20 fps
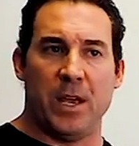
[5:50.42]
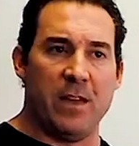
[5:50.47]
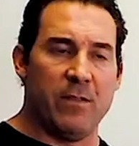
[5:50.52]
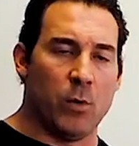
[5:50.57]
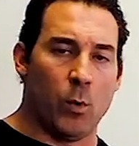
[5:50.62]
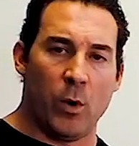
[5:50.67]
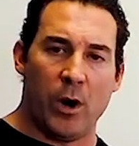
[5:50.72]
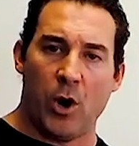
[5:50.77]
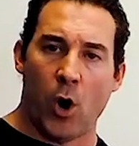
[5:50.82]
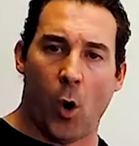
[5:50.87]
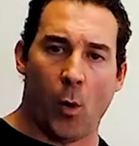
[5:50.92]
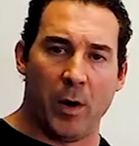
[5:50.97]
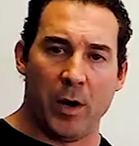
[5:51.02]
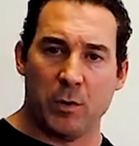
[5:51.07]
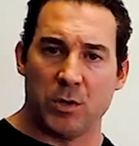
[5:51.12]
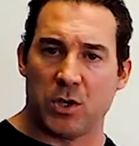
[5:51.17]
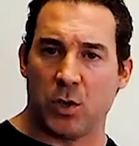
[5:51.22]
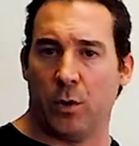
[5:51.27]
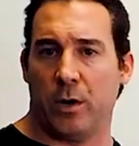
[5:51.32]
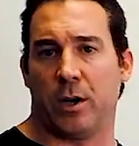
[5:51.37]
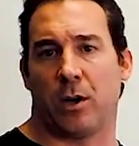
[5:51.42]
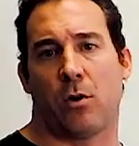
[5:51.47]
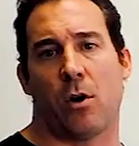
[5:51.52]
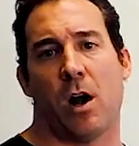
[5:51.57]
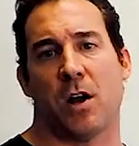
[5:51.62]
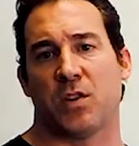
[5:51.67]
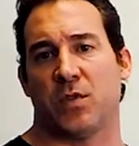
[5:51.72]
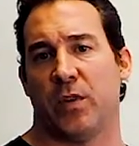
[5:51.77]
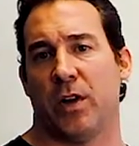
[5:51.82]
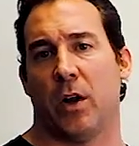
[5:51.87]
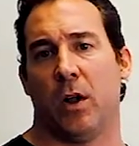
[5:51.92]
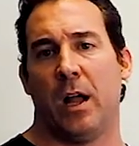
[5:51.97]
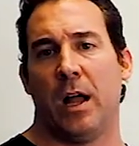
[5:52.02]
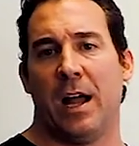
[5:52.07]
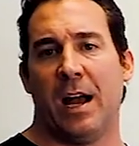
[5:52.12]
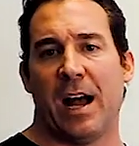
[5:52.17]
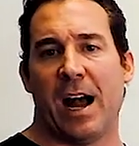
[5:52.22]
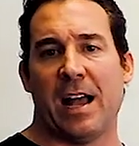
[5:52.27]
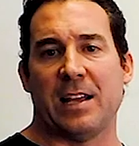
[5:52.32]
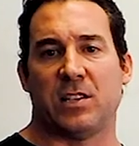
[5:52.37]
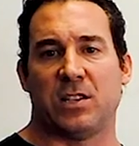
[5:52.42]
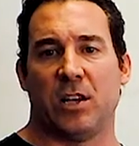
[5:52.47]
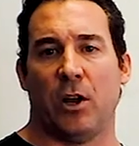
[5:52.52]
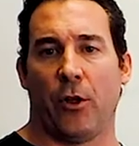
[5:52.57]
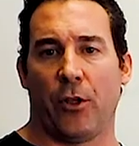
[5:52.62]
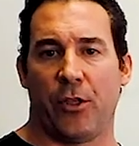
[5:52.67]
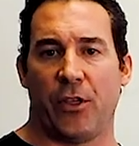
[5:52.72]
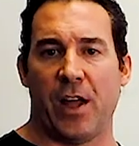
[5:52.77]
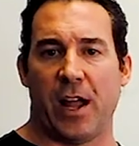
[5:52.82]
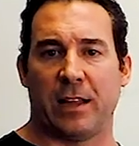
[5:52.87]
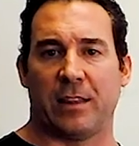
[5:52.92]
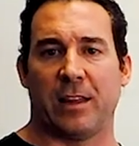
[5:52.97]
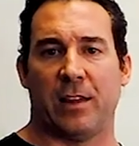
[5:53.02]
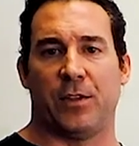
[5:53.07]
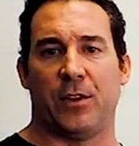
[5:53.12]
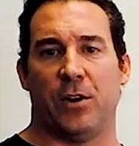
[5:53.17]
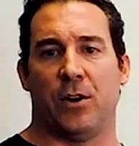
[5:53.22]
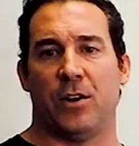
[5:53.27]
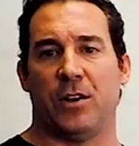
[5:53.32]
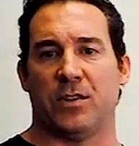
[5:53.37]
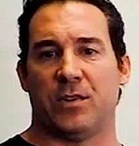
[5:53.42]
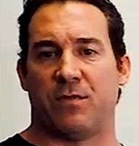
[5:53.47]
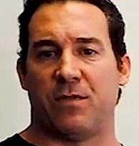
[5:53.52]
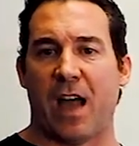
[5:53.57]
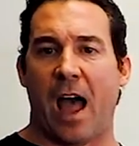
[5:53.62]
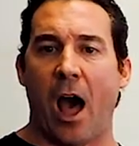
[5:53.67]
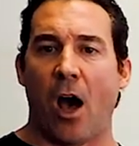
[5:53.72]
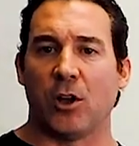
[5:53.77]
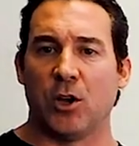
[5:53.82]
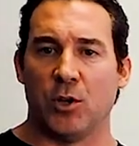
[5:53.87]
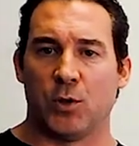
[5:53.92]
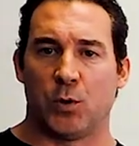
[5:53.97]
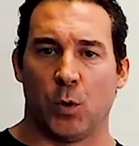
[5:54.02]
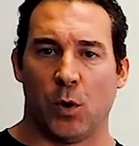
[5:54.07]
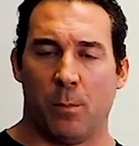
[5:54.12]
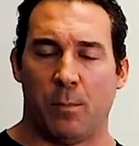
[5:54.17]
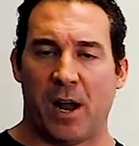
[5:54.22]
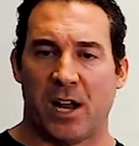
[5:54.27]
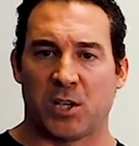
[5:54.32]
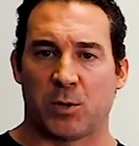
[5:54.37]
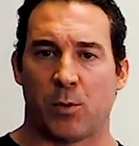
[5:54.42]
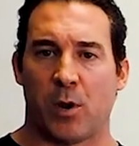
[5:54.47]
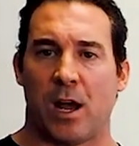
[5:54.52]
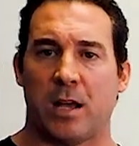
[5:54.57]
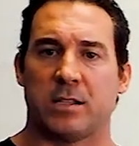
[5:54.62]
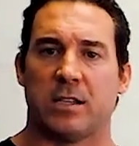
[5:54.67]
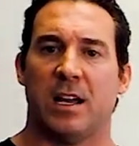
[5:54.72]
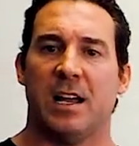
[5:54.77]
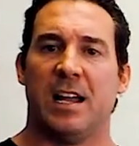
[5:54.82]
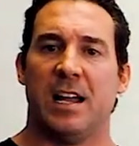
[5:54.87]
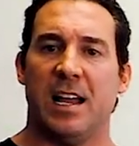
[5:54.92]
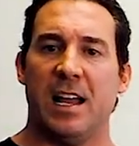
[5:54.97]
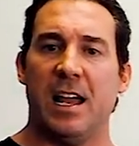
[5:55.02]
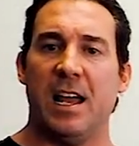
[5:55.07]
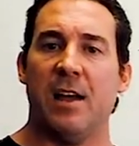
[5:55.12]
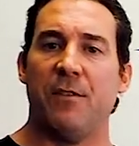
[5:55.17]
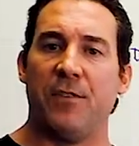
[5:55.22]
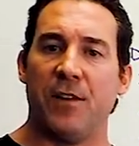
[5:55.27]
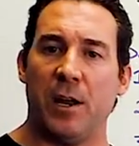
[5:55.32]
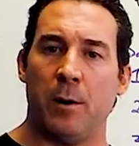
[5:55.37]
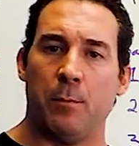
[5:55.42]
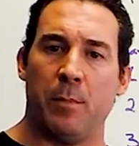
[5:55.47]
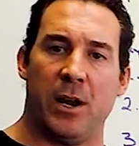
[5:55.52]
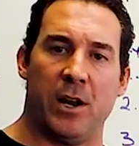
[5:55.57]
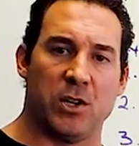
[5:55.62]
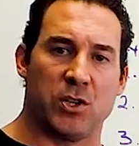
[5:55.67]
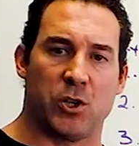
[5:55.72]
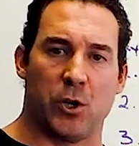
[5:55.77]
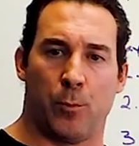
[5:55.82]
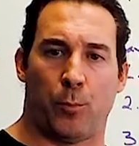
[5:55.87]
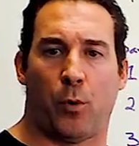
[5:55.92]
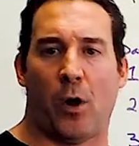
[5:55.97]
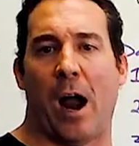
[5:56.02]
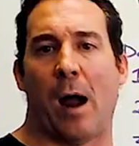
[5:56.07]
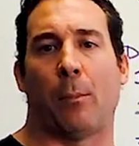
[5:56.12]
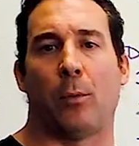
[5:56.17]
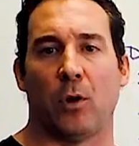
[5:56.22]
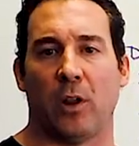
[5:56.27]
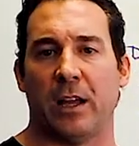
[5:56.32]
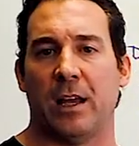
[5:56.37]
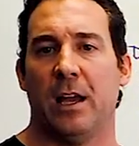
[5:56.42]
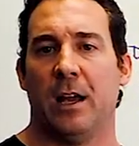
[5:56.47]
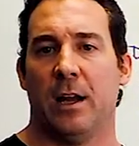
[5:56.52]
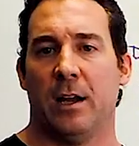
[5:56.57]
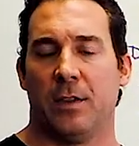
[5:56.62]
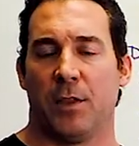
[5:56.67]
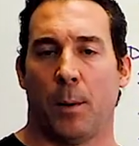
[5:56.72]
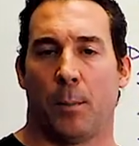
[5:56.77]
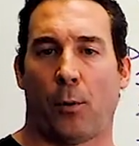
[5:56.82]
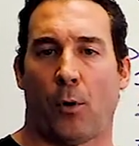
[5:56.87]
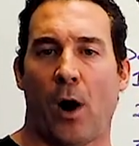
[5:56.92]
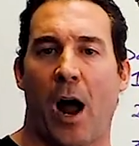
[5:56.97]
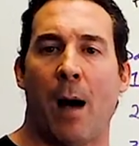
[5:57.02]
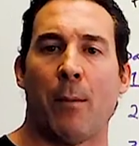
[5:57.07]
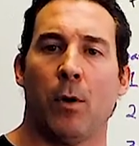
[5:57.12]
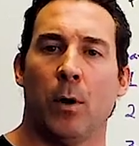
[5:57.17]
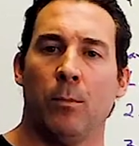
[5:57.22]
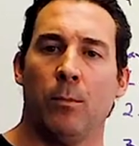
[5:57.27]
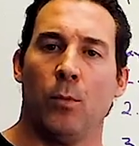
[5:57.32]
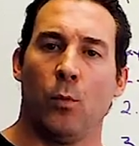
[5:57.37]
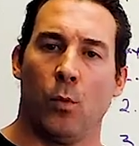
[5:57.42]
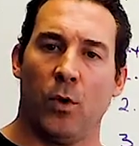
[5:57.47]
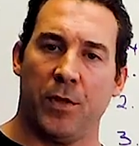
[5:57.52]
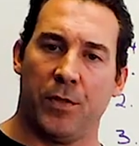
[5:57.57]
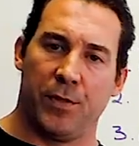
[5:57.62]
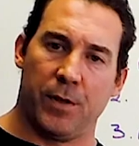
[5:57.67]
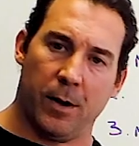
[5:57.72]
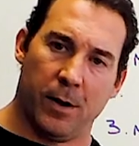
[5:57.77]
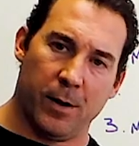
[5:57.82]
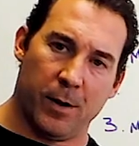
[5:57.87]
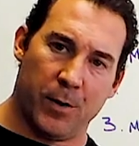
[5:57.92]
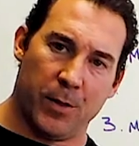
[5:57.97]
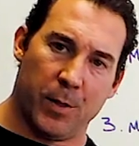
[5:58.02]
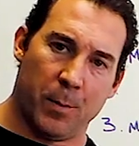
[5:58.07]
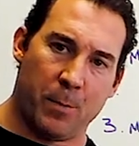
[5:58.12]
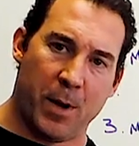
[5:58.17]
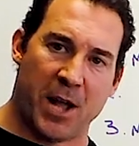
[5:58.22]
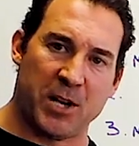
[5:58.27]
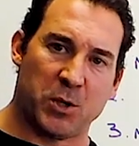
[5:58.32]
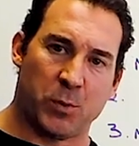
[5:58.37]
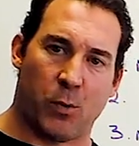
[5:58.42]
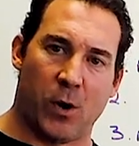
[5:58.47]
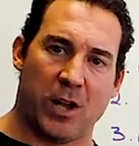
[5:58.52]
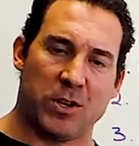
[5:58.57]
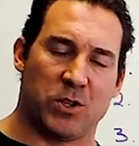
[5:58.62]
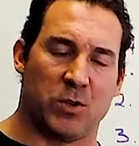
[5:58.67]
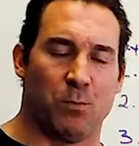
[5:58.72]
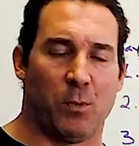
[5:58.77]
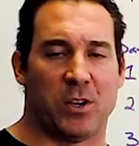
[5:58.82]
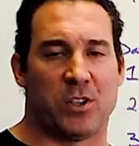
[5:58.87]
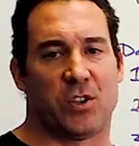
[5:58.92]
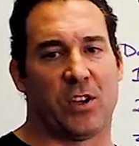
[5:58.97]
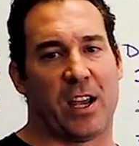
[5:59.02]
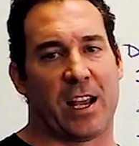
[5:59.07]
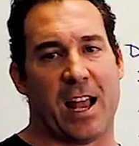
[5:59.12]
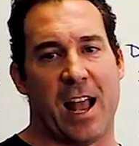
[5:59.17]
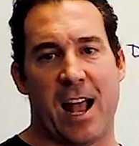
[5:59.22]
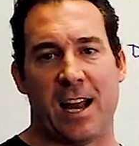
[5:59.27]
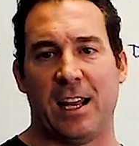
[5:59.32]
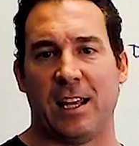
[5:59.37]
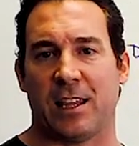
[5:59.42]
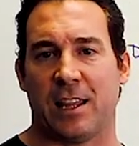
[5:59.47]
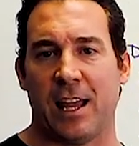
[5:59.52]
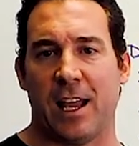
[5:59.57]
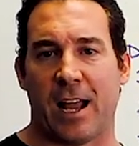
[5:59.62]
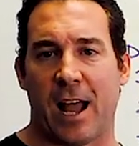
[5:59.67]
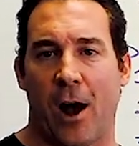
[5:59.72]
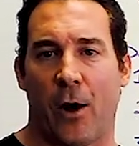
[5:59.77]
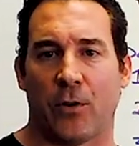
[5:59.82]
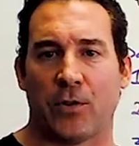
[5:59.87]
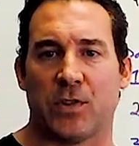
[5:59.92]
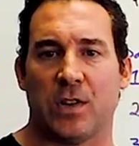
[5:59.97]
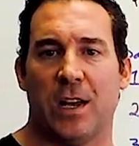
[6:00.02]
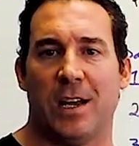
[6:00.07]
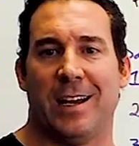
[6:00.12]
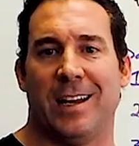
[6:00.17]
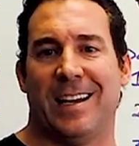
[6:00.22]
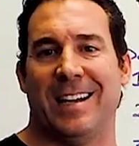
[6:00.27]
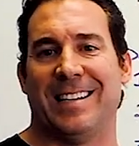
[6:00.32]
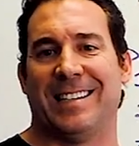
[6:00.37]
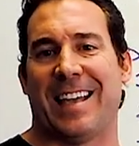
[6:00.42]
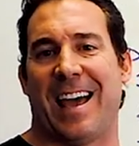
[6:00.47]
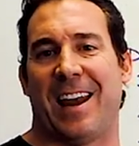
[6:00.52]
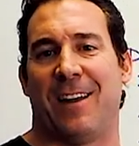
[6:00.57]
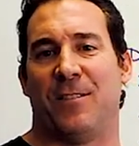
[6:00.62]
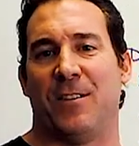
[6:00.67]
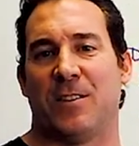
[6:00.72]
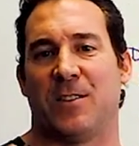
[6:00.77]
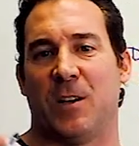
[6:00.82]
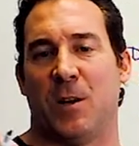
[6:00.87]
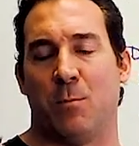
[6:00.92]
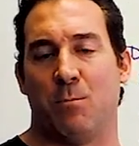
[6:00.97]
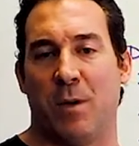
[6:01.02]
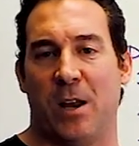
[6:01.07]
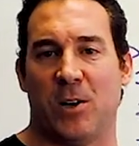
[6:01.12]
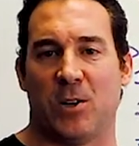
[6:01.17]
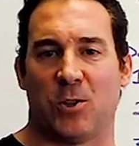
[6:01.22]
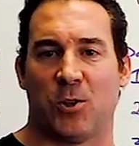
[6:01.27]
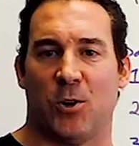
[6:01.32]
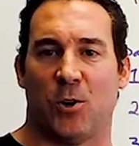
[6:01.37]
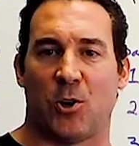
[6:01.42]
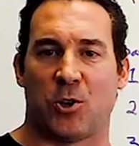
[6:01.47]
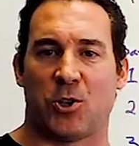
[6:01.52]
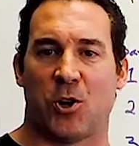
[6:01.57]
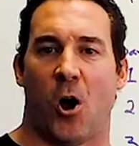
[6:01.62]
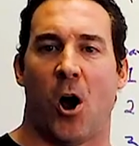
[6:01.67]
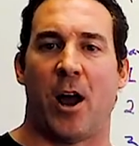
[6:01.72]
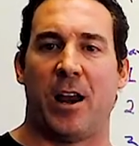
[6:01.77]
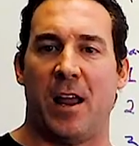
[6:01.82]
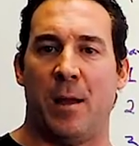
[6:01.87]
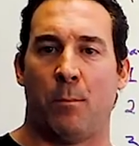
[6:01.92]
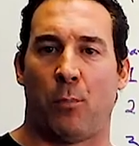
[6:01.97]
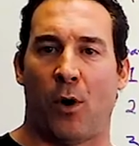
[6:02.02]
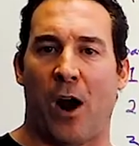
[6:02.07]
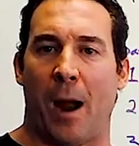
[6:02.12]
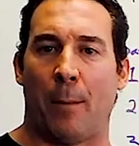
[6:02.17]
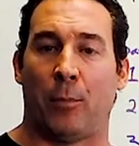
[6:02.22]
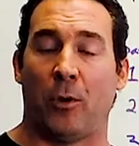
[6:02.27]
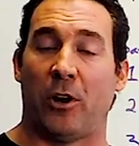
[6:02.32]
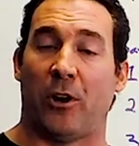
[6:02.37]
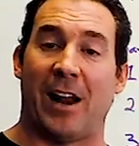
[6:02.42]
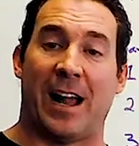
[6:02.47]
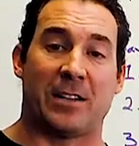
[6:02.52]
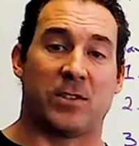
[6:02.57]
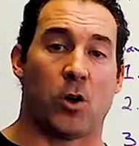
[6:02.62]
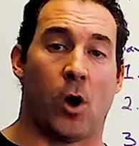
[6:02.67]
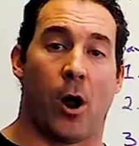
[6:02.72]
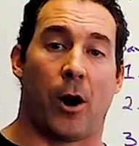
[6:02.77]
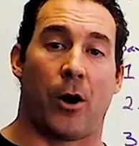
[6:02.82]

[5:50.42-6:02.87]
Even when nobody was doing it in CrossFit, I still think that there is value to a bench press if administered properly. The problem with the bench press, much like anything else, is that if it's administered or taught improperly or not